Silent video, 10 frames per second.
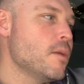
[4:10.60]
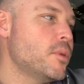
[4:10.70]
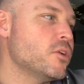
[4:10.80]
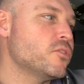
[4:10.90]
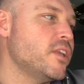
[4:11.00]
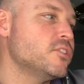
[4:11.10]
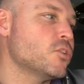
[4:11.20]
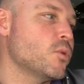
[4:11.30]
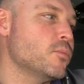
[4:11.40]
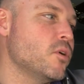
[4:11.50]
But her
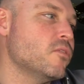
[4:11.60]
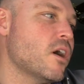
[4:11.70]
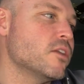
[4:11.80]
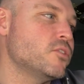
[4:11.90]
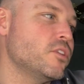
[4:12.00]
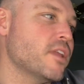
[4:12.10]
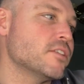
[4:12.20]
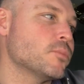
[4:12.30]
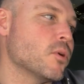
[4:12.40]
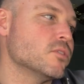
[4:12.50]
teacher would move on to the
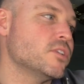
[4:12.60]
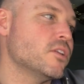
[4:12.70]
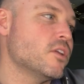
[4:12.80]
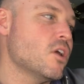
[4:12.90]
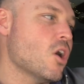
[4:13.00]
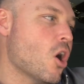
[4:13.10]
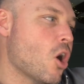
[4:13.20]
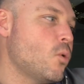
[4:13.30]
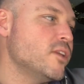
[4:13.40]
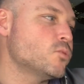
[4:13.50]
next person.
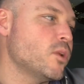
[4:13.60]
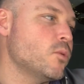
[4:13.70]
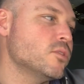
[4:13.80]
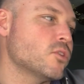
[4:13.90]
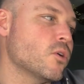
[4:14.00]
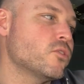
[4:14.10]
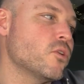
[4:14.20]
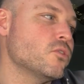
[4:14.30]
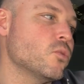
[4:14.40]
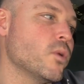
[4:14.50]
Always when it was her
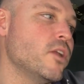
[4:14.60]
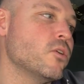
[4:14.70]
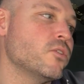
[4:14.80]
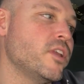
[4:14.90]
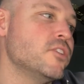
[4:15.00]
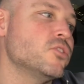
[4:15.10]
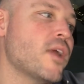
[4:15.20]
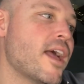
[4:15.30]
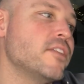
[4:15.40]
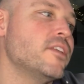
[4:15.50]
turn to read, her teacher
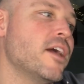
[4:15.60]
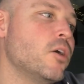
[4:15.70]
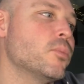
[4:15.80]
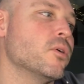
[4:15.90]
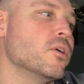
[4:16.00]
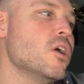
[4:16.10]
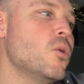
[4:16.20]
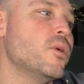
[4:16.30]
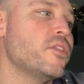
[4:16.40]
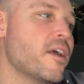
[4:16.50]
had to help her
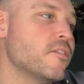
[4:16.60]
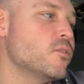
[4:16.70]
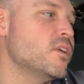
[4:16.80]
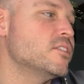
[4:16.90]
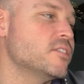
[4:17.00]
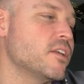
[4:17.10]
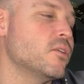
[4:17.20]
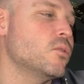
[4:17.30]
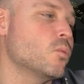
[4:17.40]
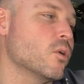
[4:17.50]
with every
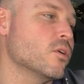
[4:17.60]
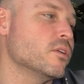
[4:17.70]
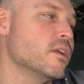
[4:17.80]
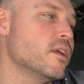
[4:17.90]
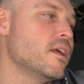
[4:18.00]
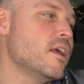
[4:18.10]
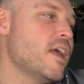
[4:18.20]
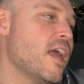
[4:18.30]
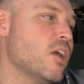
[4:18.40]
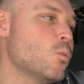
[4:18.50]
single word.
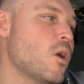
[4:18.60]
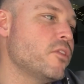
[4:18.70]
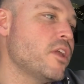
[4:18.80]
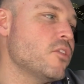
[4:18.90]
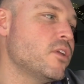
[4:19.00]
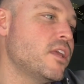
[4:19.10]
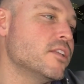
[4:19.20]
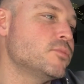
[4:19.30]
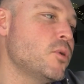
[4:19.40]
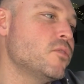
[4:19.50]
And while the other
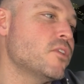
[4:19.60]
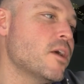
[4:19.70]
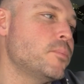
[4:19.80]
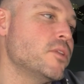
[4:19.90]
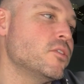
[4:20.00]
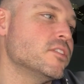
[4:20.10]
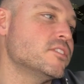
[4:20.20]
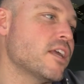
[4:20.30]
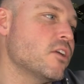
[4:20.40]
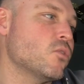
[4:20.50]
kids moved up into the
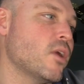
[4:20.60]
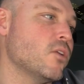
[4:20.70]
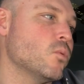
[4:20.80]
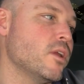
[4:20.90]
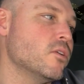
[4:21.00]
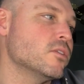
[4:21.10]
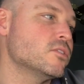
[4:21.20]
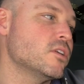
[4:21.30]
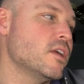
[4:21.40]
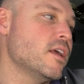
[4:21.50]
second grade
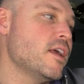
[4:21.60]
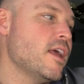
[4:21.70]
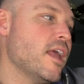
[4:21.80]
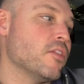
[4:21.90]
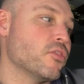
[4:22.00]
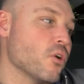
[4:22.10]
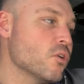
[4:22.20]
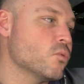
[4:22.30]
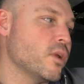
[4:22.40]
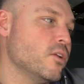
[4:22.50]
readers and
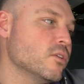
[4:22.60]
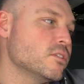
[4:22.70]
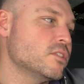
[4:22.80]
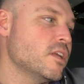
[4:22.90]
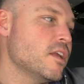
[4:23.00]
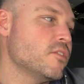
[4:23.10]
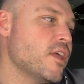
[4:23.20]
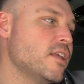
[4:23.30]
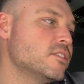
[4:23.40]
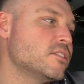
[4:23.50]
third readers,
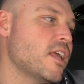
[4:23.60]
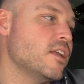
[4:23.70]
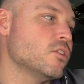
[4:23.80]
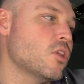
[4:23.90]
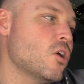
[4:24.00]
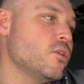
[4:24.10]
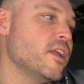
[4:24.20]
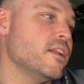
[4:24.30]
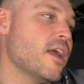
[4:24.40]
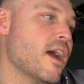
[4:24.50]
they stayed alone
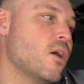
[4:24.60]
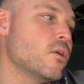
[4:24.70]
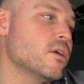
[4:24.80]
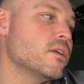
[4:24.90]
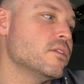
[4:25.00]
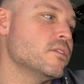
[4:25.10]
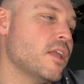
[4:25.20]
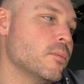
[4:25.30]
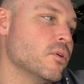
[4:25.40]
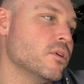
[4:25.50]
in Our
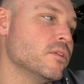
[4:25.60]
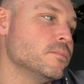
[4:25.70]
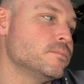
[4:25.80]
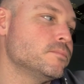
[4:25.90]
Neighborhood.